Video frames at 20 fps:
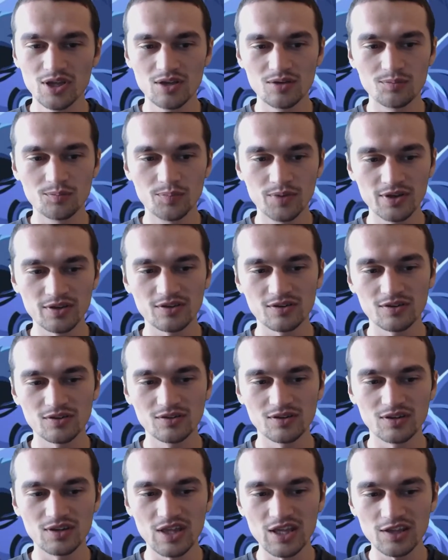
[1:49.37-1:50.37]
But
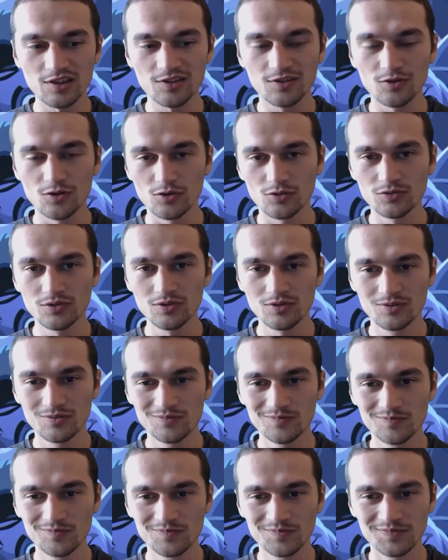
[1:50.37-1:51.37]
the next zone,
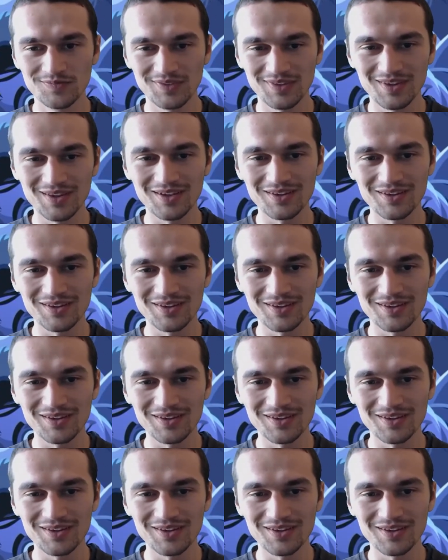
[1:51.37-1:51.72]
the,